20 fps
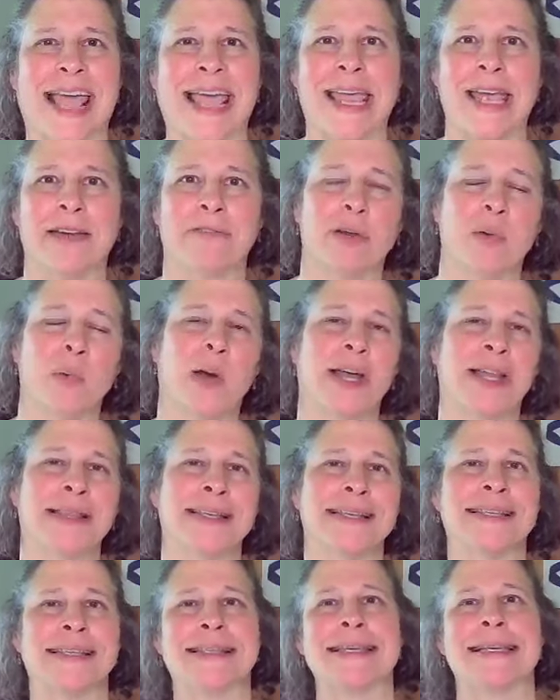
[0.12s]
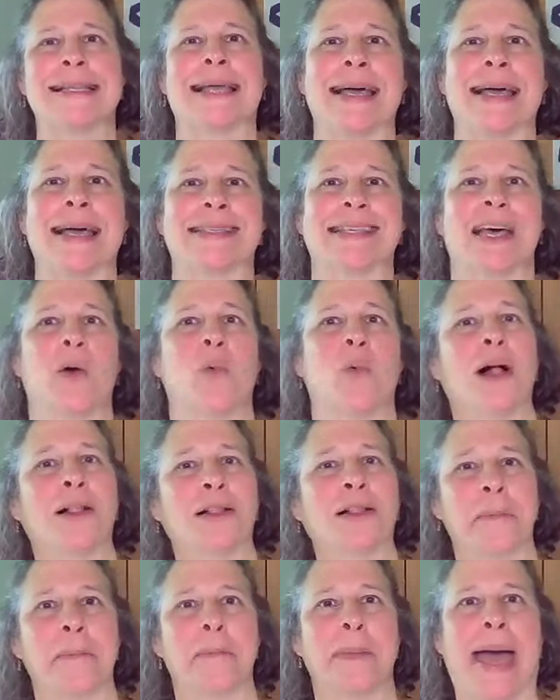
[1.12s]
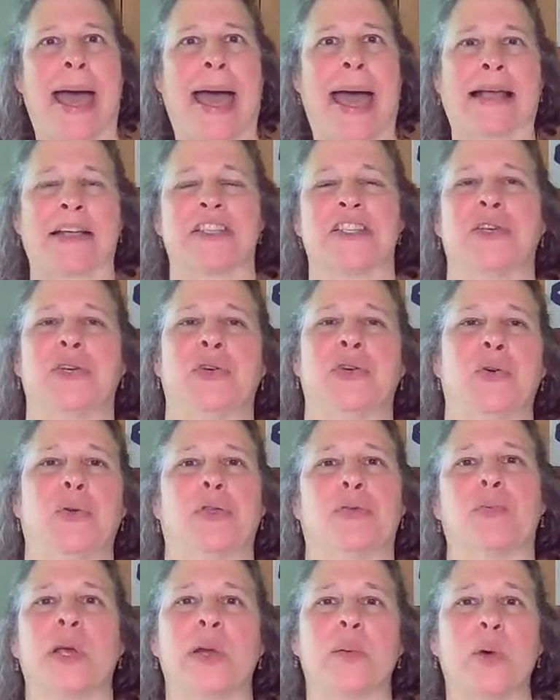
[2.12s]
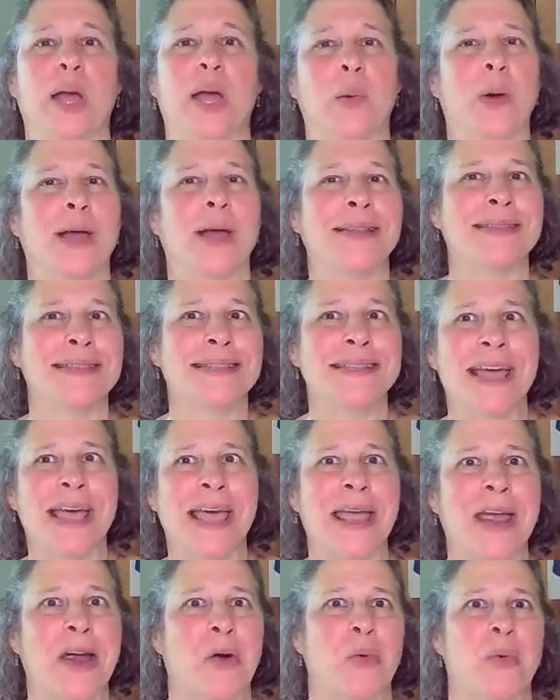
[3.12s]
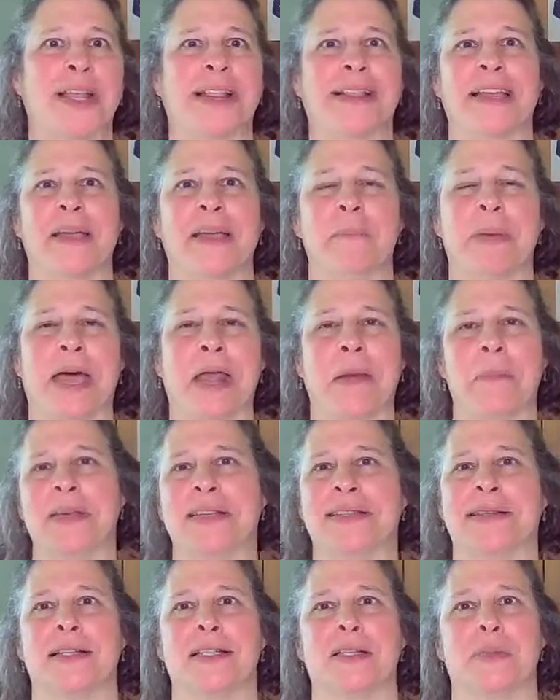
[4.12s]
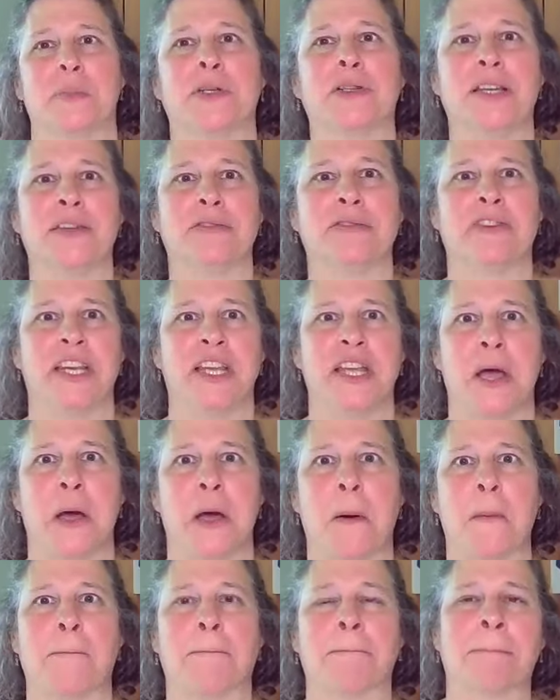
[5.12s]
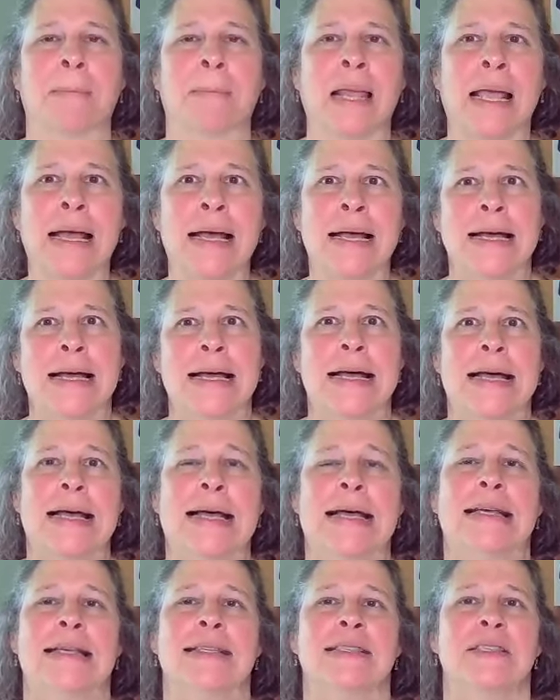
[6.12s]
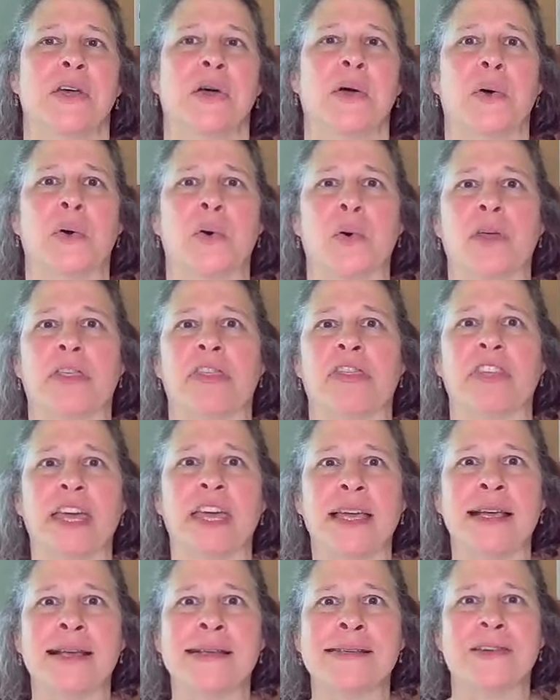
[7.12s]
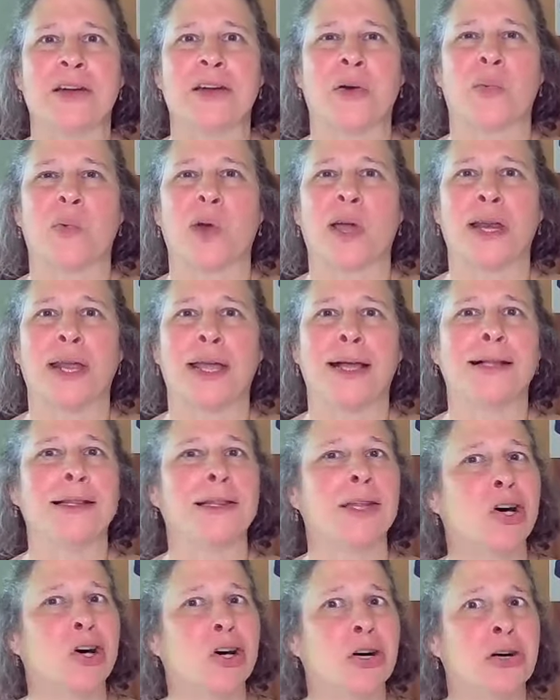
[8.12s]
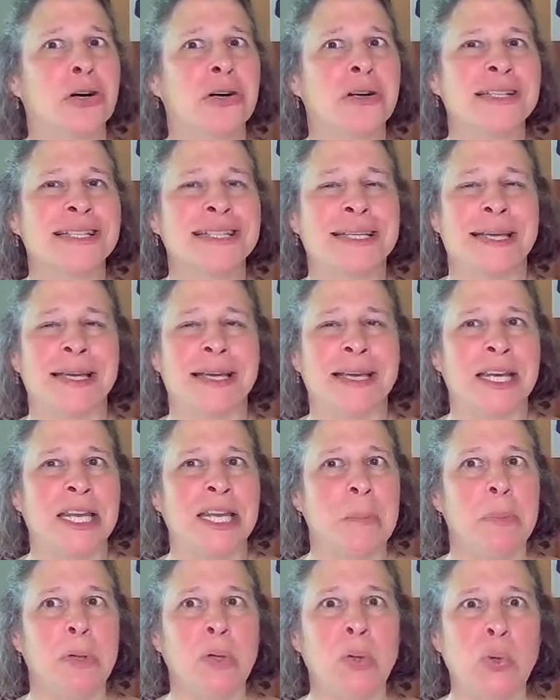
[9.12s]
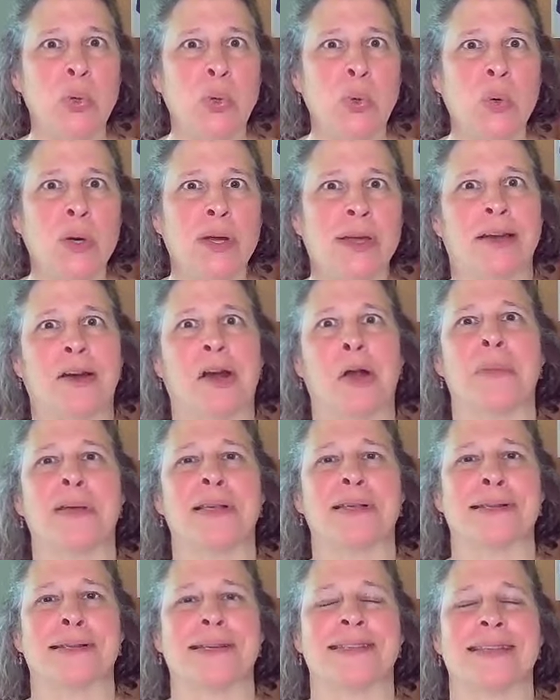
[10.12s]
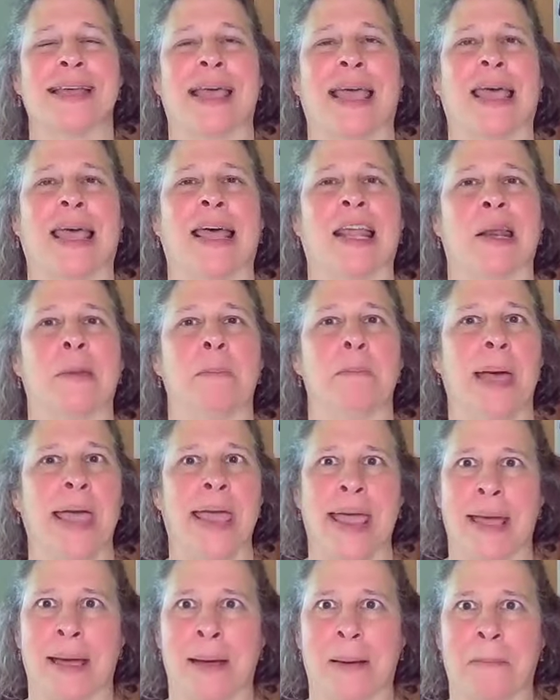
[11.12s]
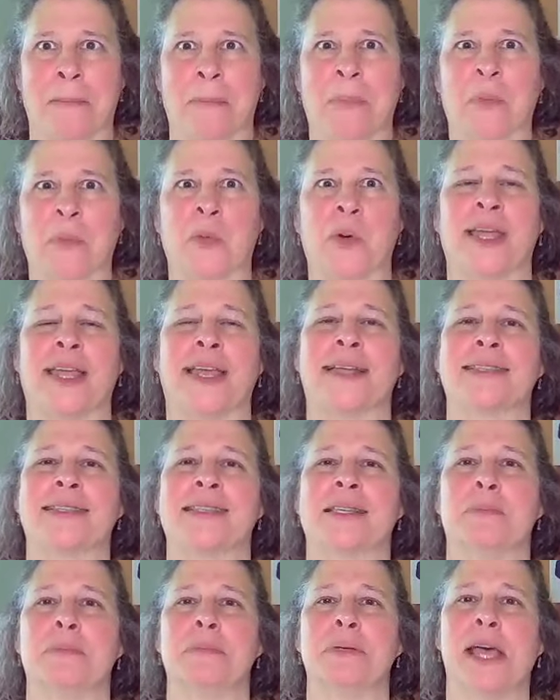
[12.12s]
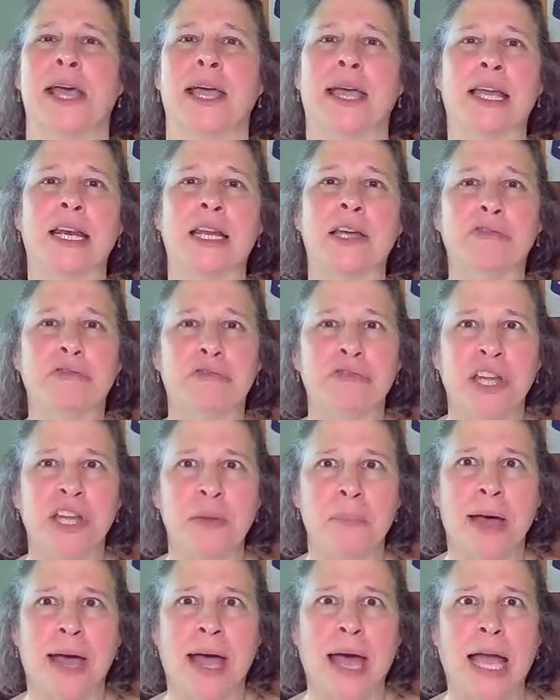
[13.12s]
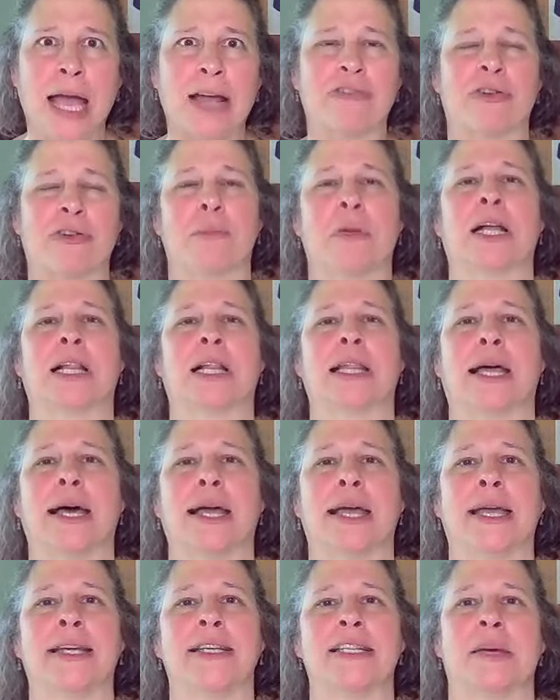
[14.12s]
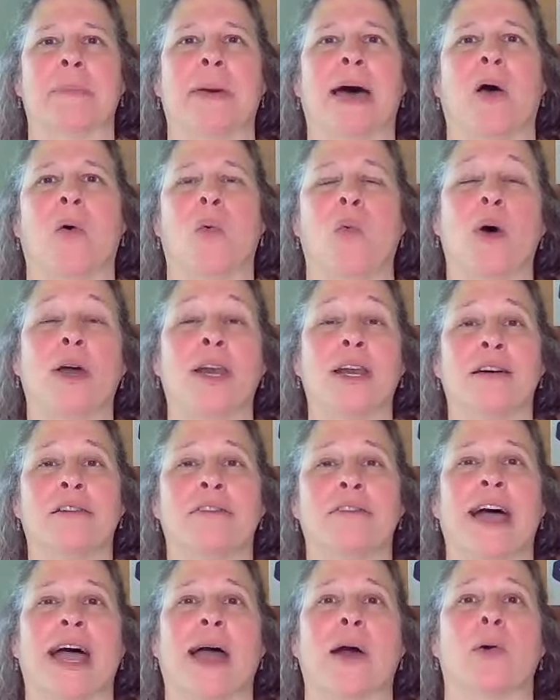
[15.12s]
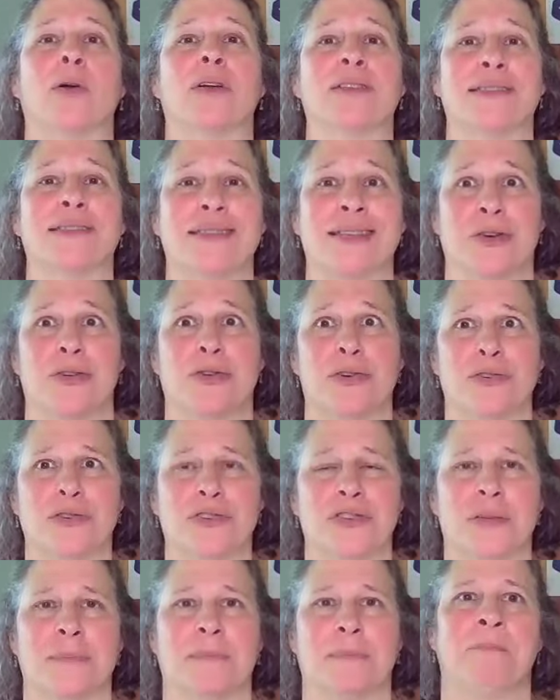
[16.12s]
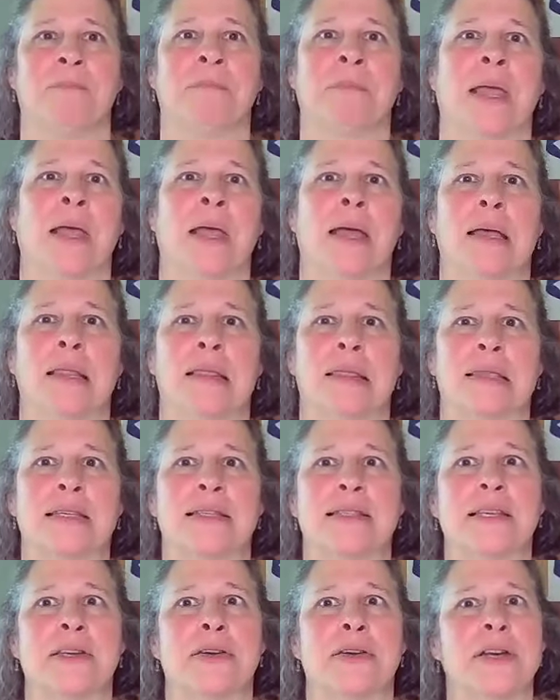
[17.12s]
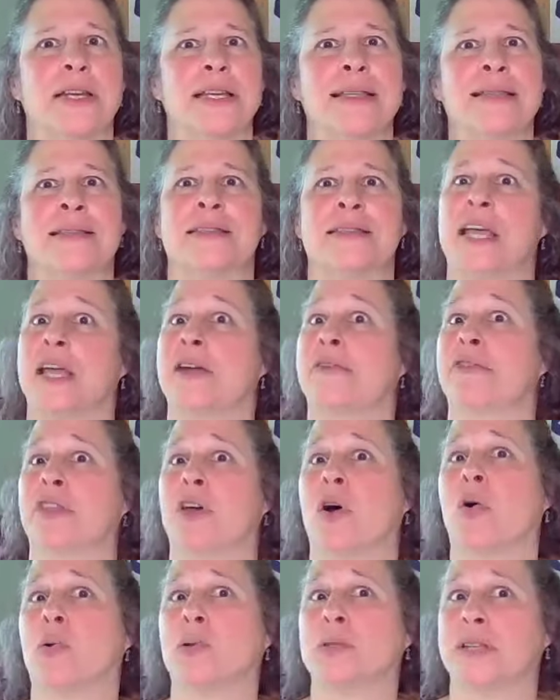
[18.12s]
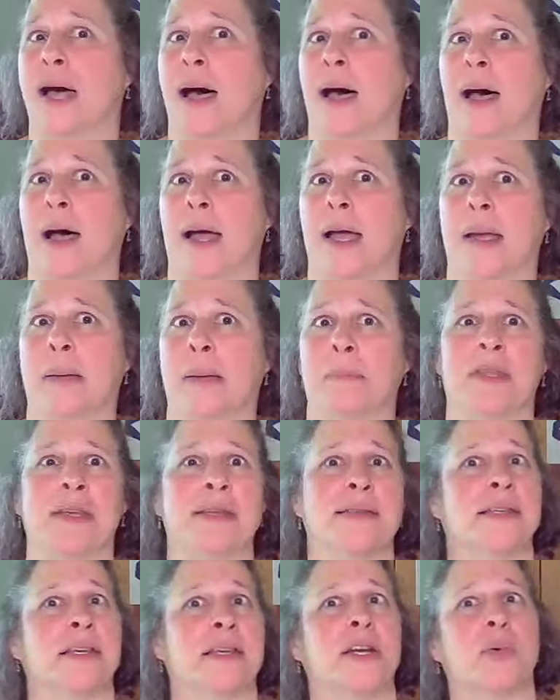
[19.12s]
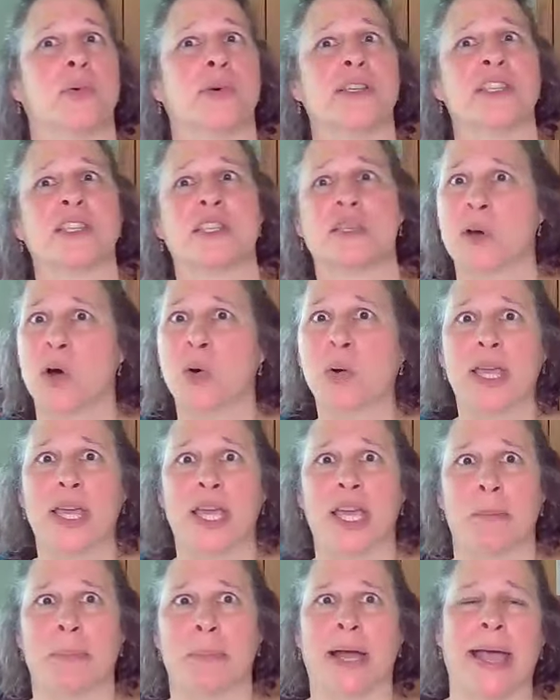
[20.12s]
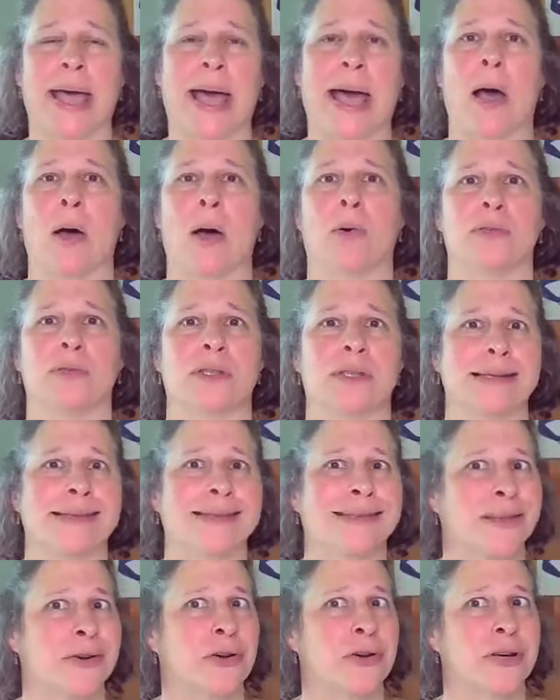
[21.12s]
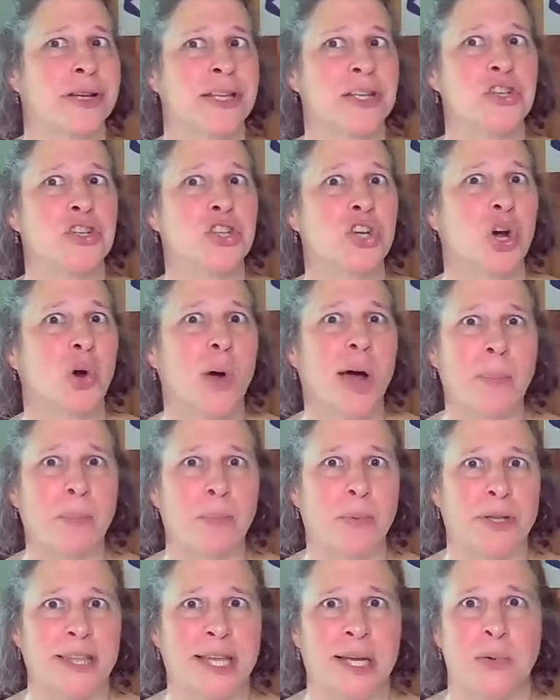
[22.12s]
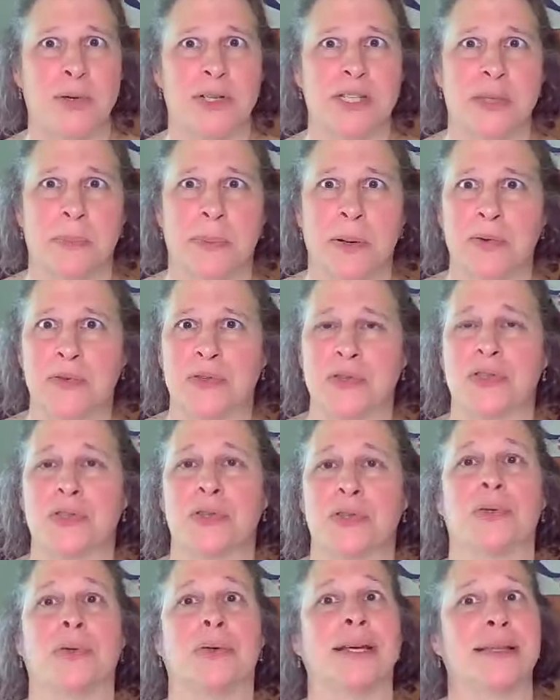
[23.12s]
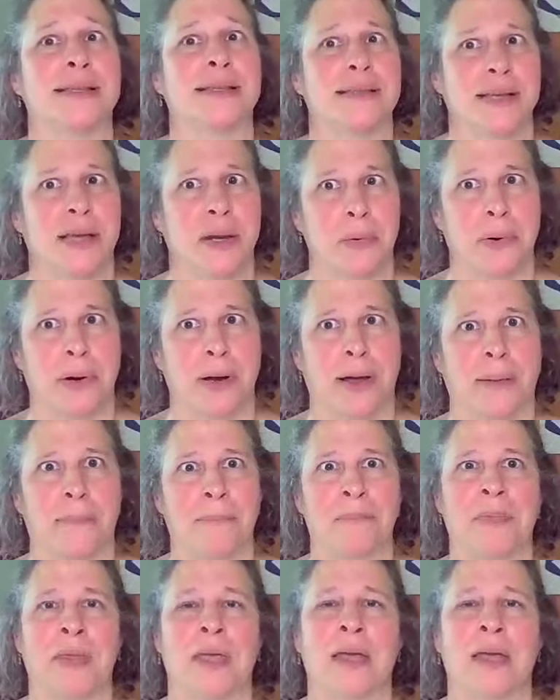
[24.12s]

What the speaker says: Hey everyone, this is Eliza. Welcome back to Three Way Wednesday, our weekly pet business building video. So things are running along tickety-boo in our business and bam, we get some negative feedback from a client about one of our sitters. The sitter didn't stay for the whole time. The sitter was smoking in my house. The sitter didn't show up when they were supposed to, etc.